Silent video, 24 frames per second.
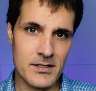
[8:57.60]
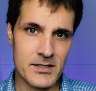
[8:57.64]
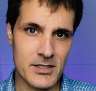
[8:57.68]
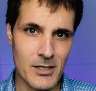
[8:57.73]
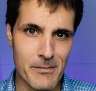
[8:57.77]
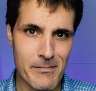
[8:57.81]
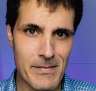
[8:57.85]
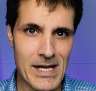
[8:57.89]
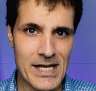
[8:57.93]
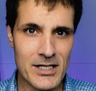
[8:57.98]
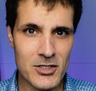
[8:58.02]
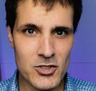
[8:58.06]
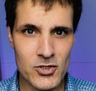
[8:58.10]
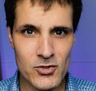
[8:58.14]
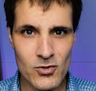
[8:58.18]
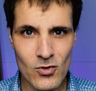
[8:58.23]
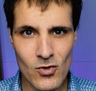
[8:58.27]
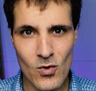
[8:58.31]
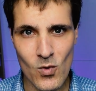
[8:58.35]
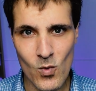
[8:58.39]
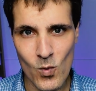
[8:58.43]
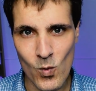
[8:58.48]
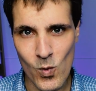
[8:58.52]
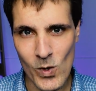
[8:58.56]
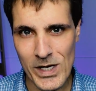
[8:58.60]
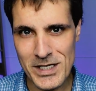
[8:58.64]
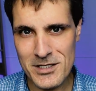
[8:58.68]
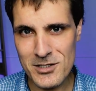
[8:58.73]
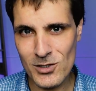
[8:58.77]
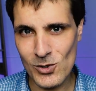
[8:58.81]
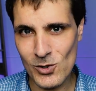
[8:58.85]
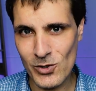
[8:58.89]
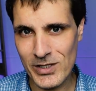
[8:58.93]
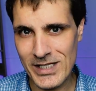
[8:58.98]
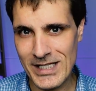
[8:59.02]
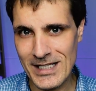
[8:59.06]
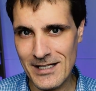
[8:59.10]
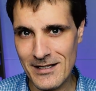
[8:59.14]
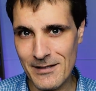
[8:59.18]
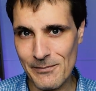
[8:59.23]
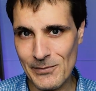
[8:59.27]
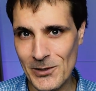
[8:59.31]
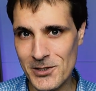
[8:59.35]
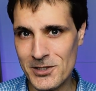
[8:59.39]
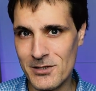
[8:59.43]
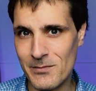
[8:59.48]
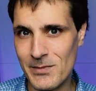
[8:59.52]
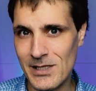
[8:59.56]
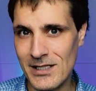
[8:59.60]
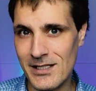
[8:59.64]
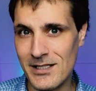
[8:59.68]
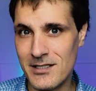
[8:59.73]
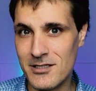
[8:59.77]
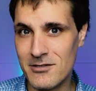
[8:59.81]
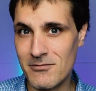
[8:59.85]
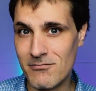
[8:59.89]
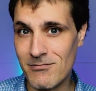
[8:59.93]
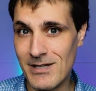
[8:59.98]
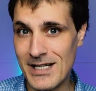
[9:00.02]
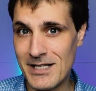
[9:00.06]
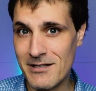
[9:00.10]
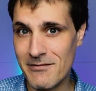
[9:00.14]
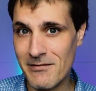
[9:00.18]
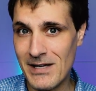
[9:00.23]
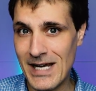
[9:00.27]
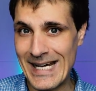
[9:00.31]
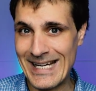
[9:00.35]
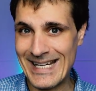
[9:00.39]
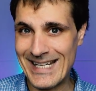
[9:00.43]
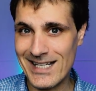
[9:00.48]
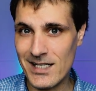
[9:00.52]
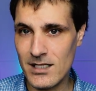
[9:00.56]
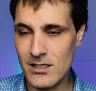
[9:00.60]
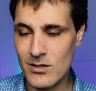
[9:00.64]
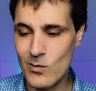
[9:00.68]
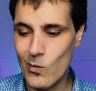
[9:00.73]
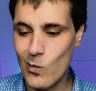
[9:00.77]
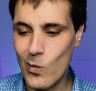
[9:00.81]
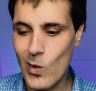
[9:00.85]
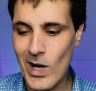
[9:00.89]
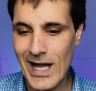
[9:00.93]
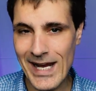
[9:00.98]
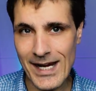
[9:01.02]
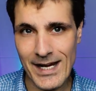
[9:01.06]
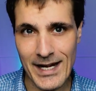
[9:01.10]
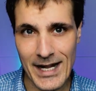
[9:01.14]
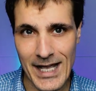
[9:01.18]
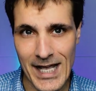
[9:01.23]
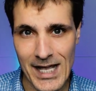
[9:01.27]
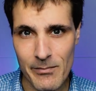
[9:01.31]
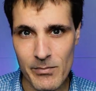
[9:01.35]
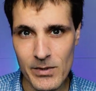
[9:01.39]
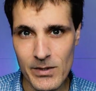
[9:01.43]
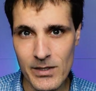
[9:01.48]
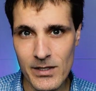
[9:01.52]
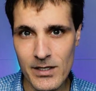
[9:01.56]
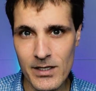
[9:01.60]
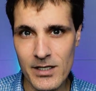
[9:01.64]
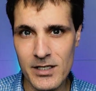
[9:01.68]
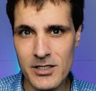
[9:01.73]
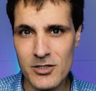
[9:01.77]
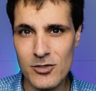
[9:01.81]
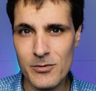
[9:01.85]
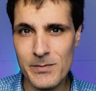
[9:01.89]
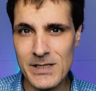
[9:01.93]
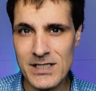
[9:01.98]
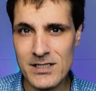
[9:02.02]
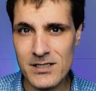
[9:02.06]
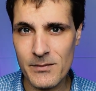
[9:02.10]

So make sure when you're looking at the possibility of renovating, weigh it up. You'll be